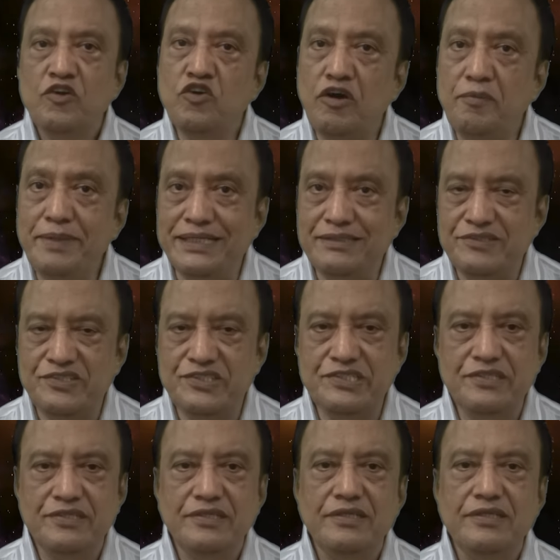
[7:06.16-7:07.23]

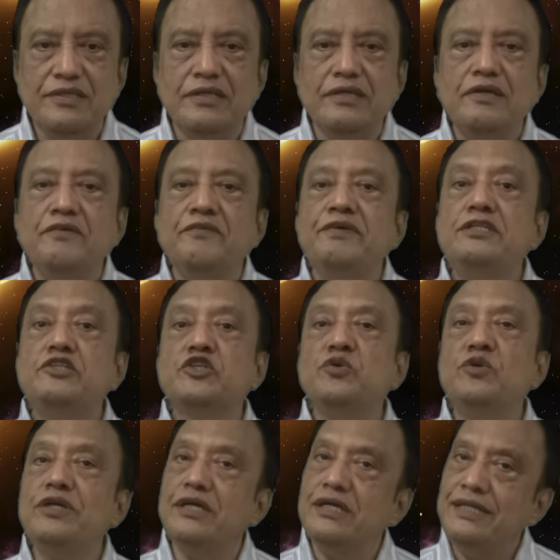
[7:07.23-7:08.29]
comets, which
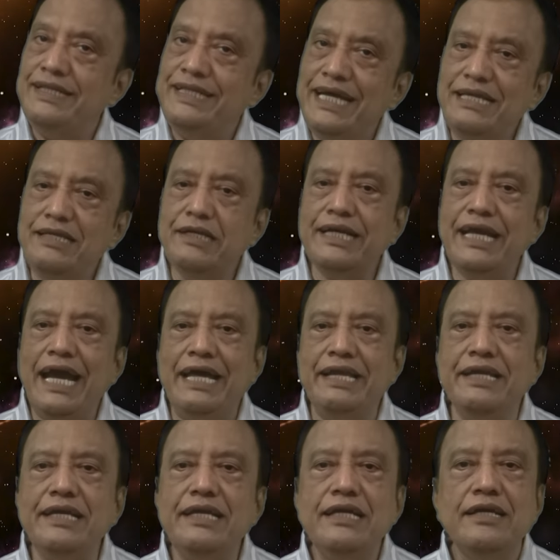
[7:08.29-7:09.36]
could then
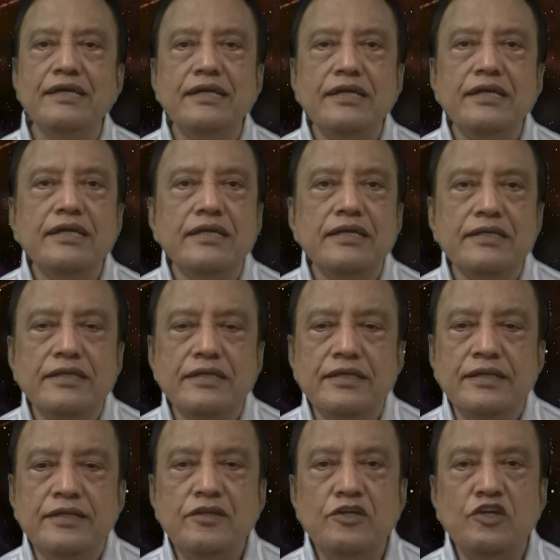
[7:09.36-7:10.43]
carry
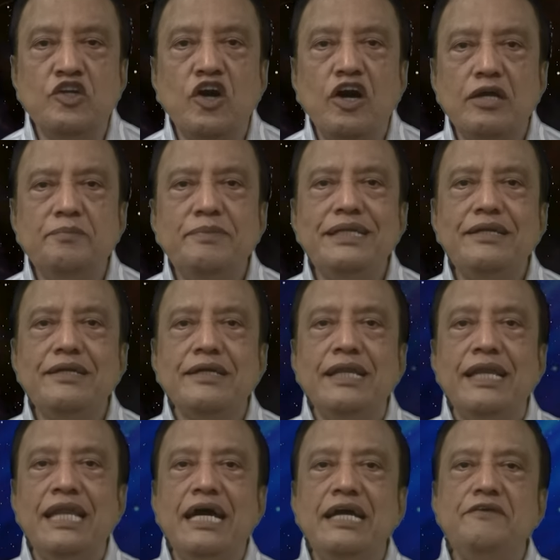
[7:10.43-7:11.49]
dormant
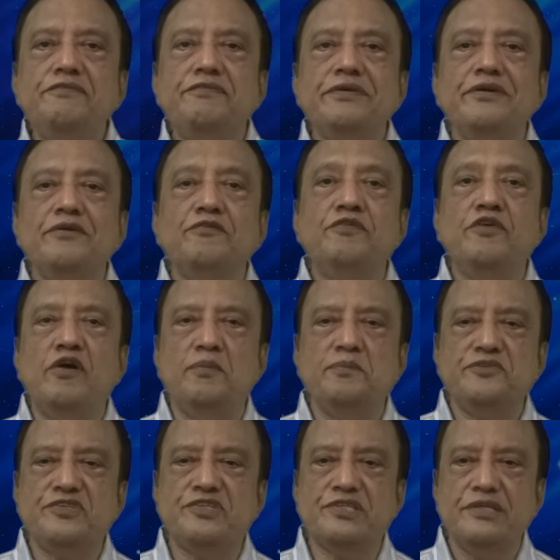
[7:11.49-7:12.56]
life
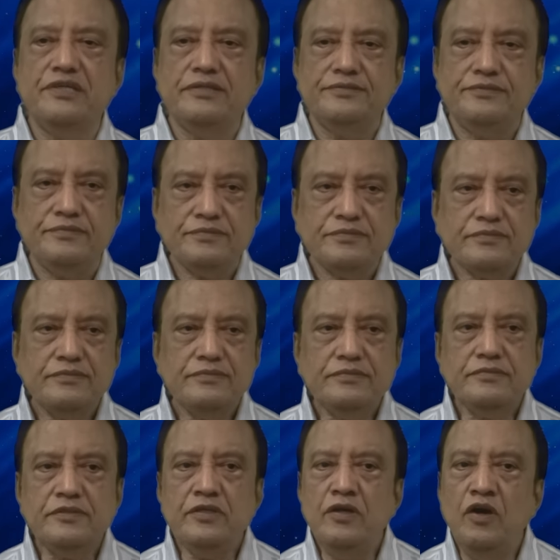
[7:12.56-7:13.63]
forms,
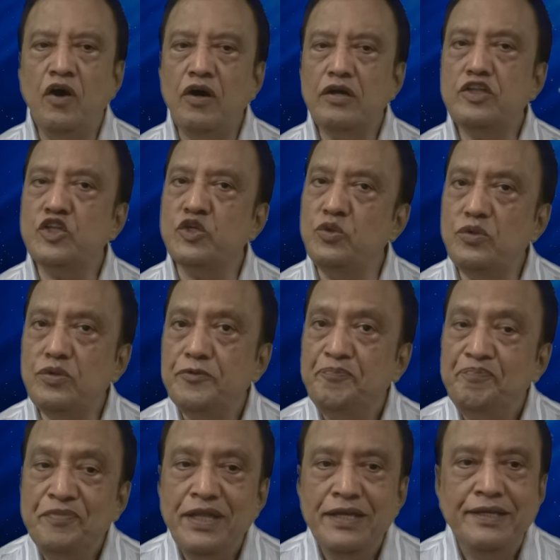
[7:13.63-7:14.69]
or through
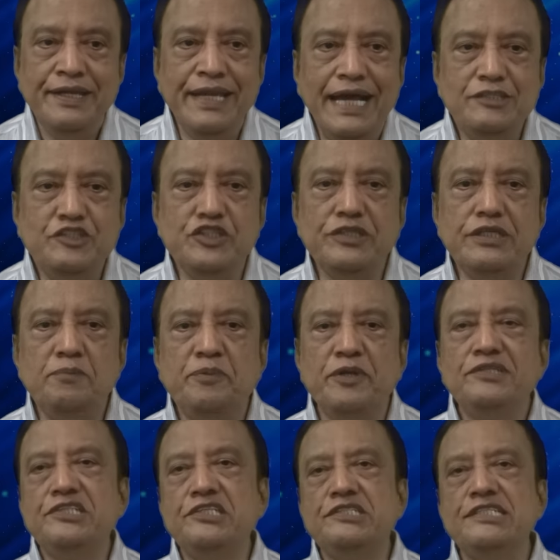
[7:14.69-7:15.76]
natural
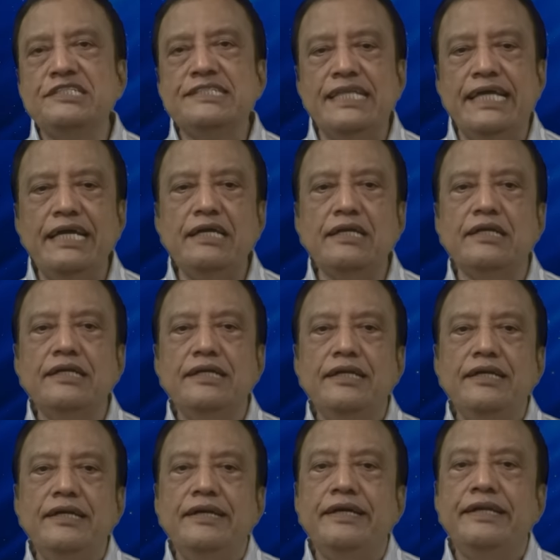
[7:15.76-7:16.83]
processes like
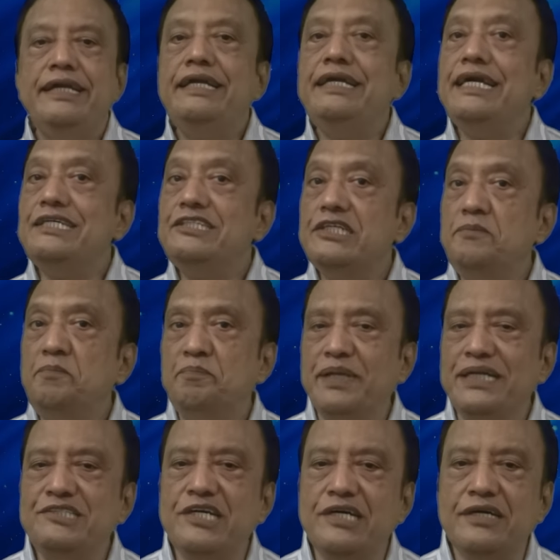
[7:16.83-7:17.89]
radiation
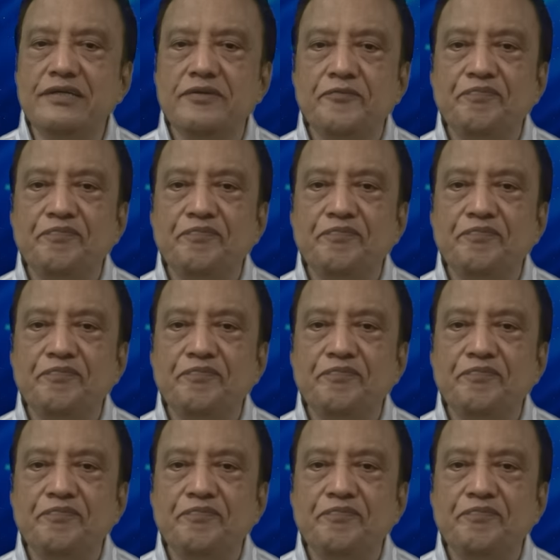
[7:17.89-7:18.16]
pressure,